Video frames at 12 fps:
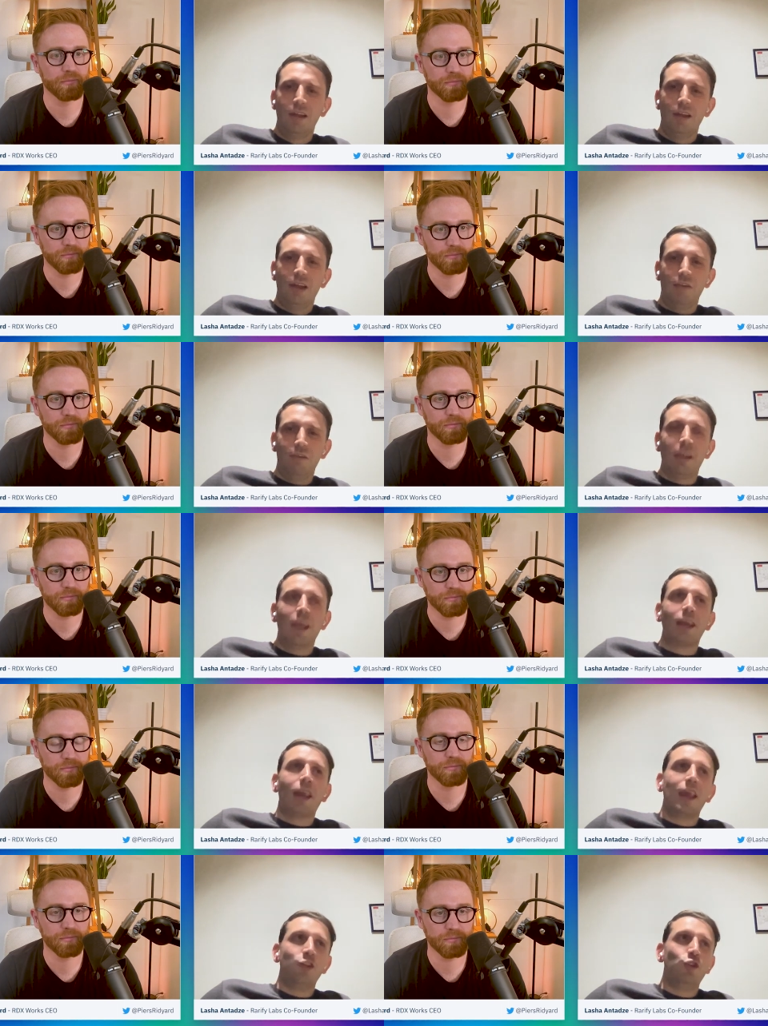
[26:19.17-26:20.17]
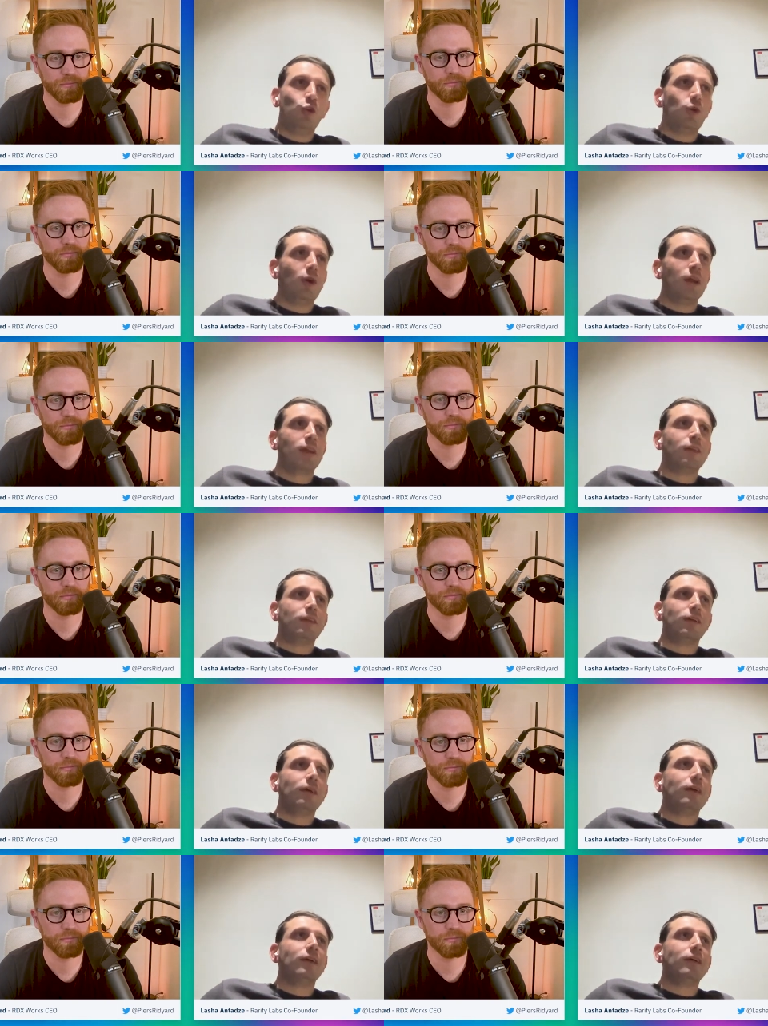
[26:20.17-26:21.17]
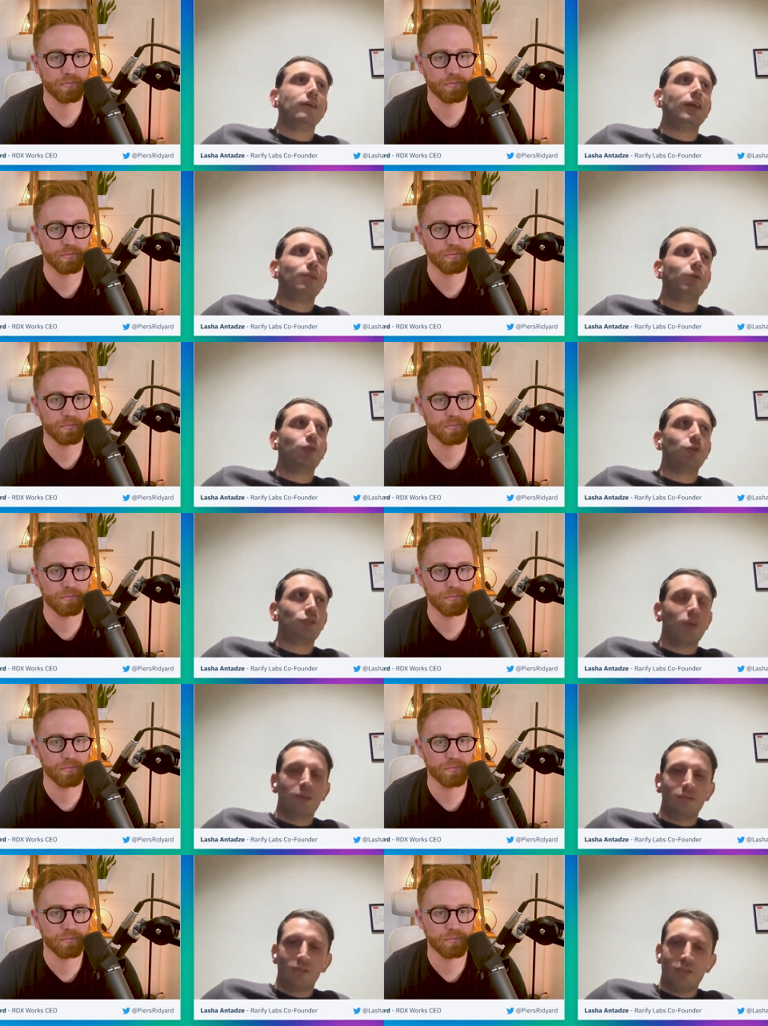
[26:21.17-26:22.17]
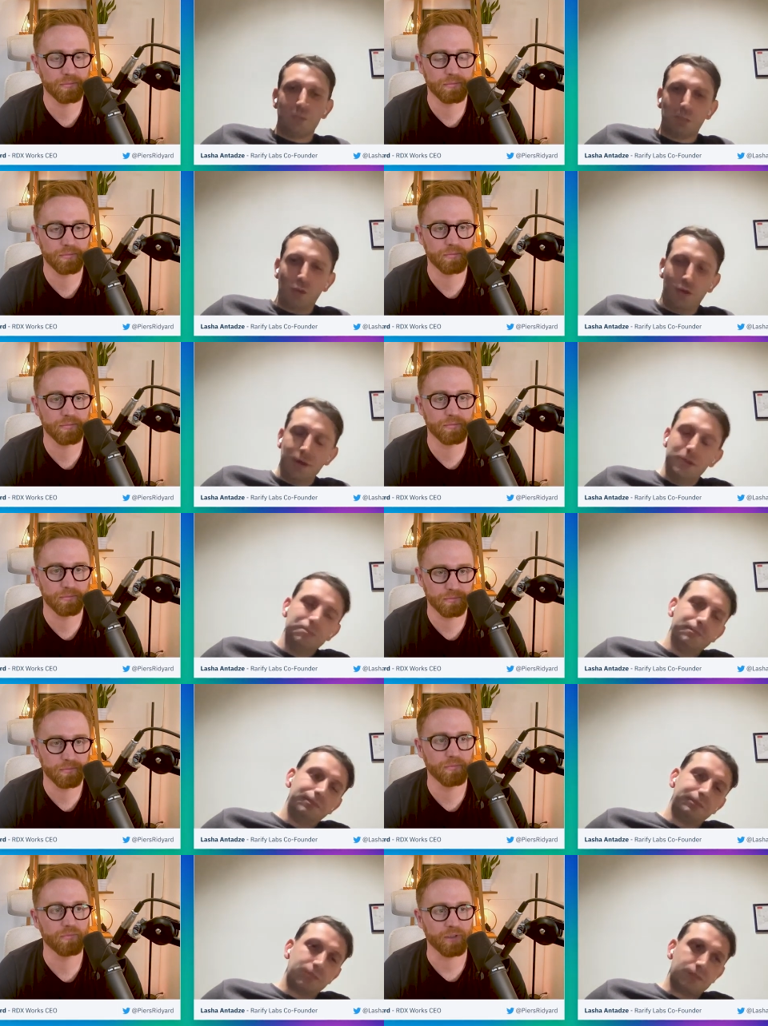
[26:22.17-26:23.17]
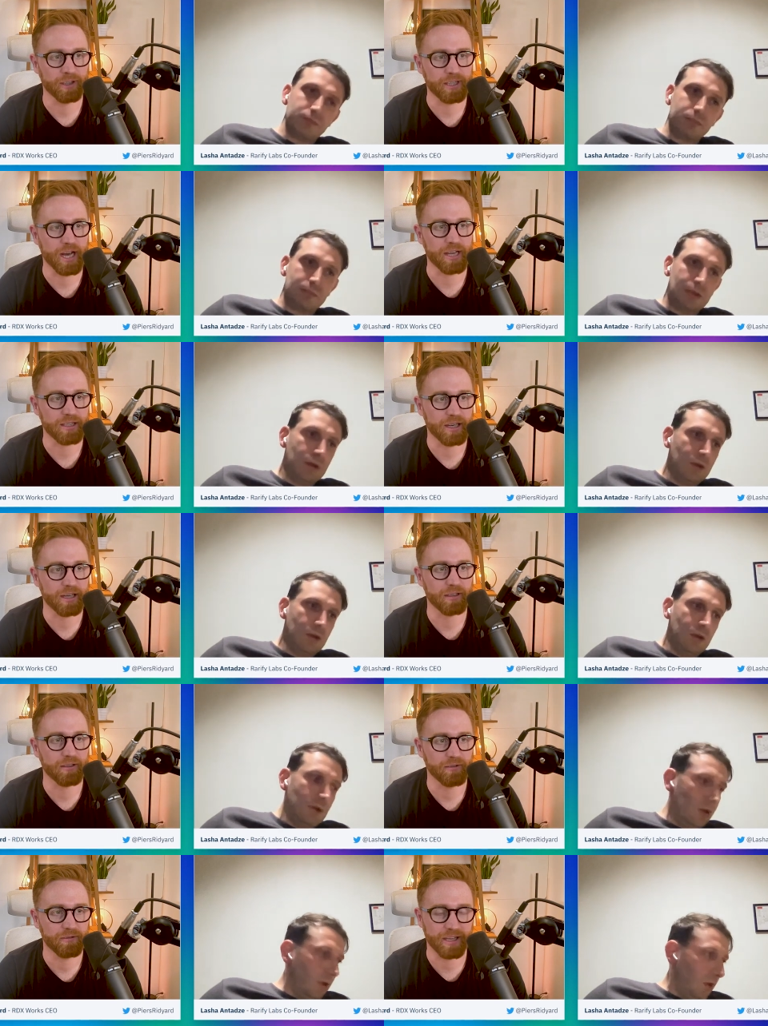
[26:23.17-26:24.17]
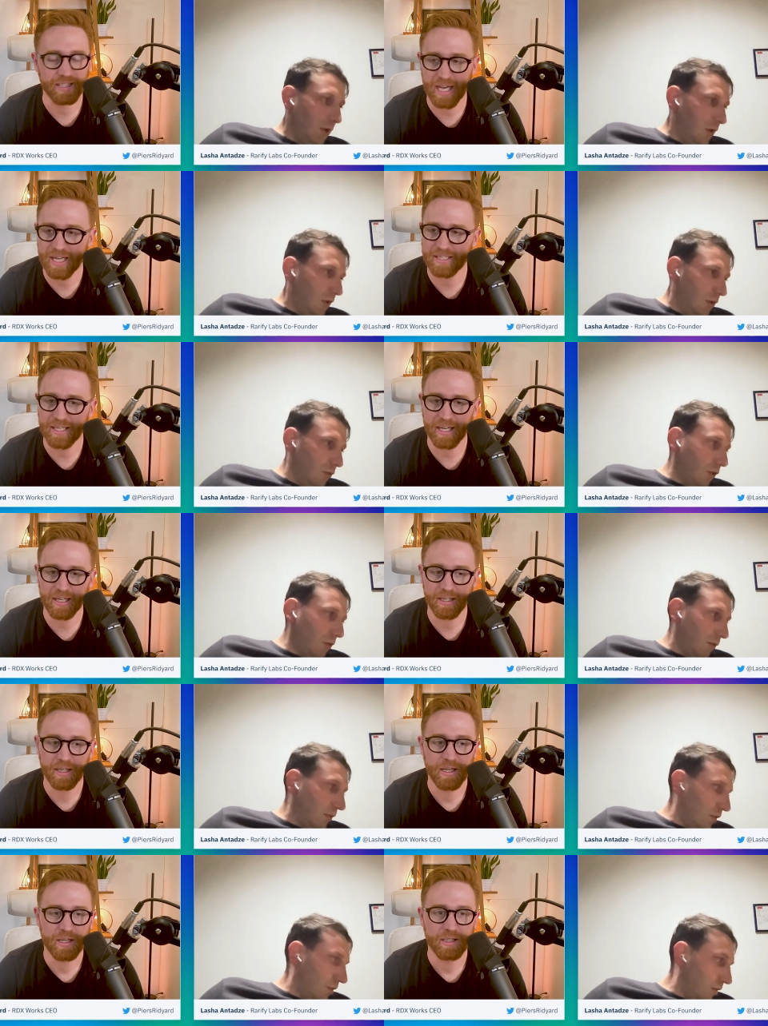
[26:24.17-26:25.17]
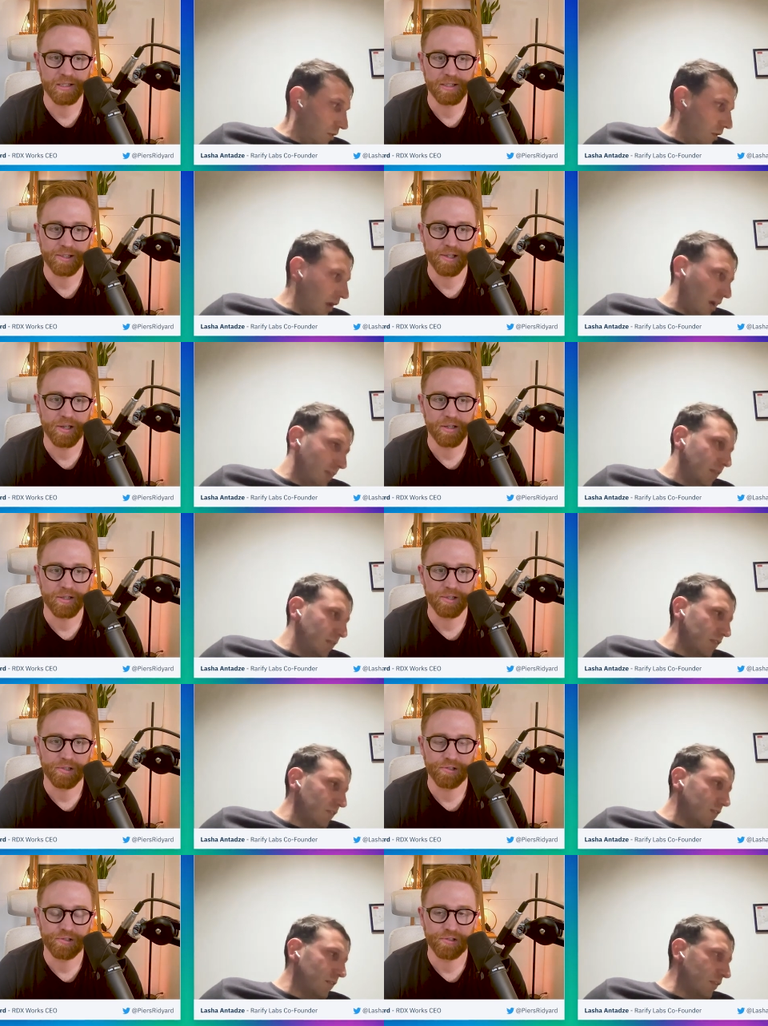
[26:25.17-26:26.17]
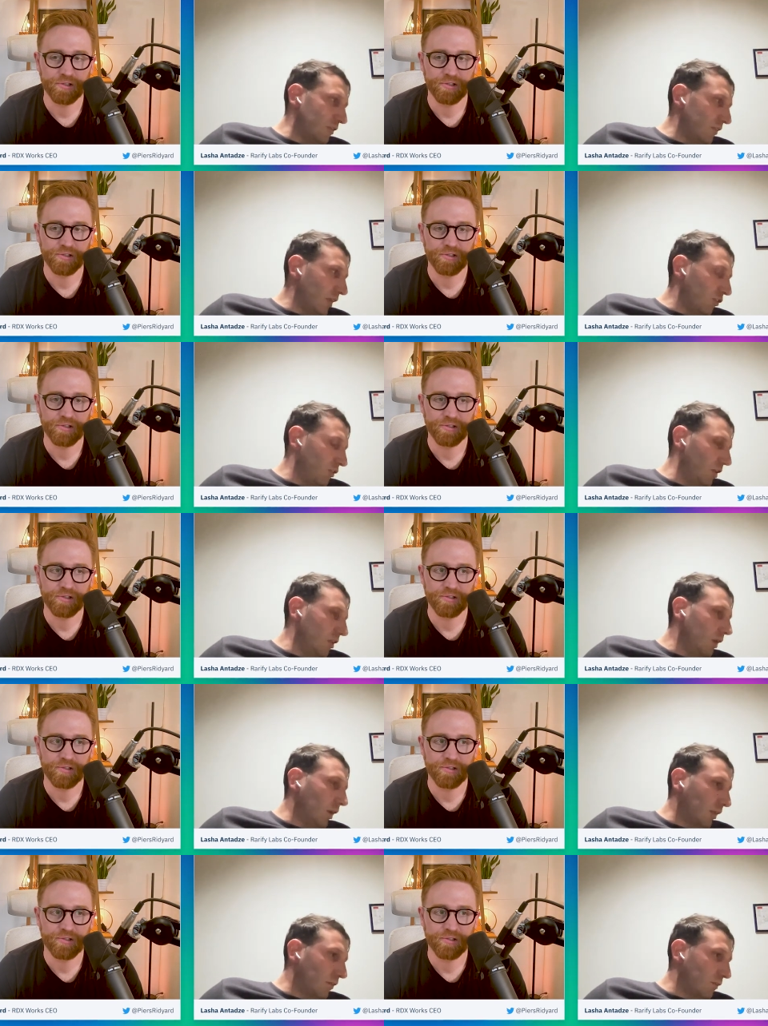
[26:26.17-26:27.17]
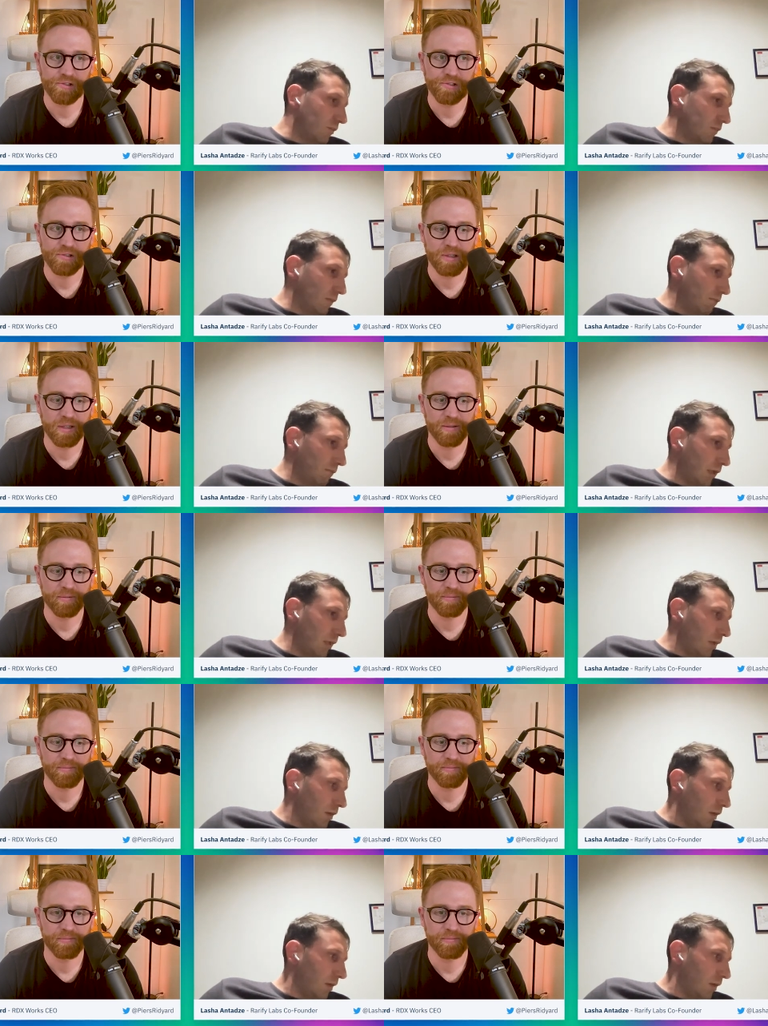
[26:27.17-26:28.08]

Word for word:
Speaker 1: having an end-to-end uh, demo use cases deployed.
Speaker 2: Fantastic, fantastic. So
Speaker 1: yeah, and this is this is actually like something